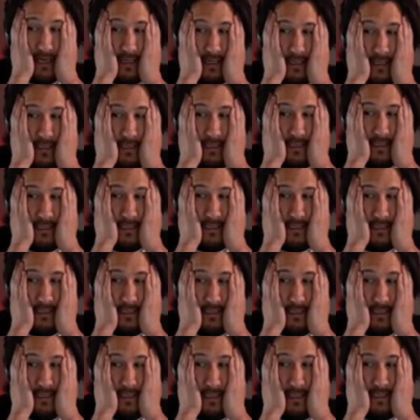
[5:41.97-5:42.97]
Where? Did you
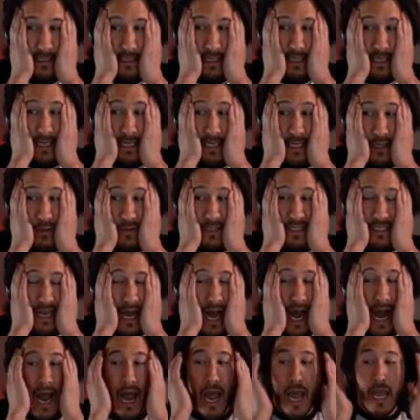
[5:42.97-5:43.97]
murder Mark. him? He I was
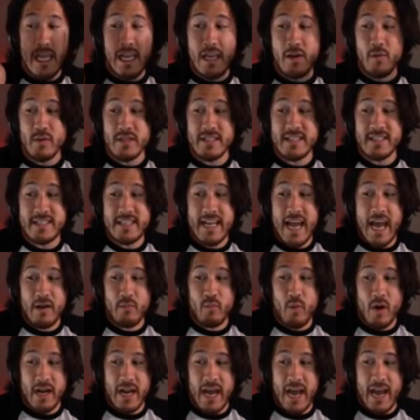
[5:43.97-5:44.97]
uh, he was
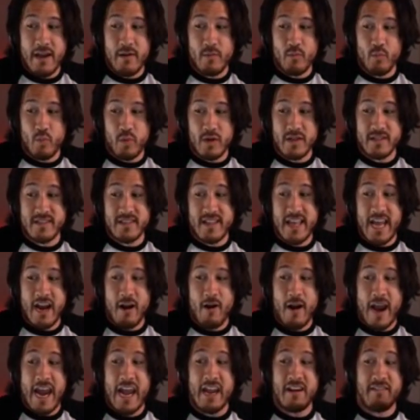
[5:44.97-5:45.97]
dead when I was
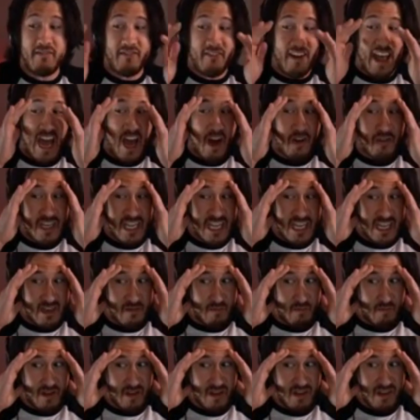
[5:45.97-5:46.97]
there and found
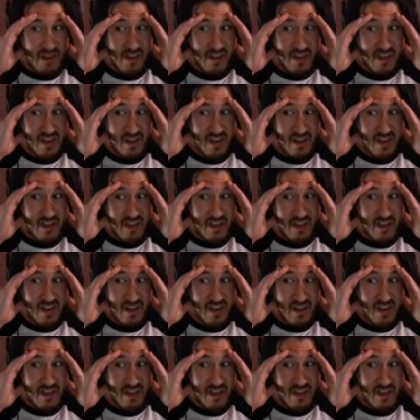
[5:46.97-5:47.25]
him.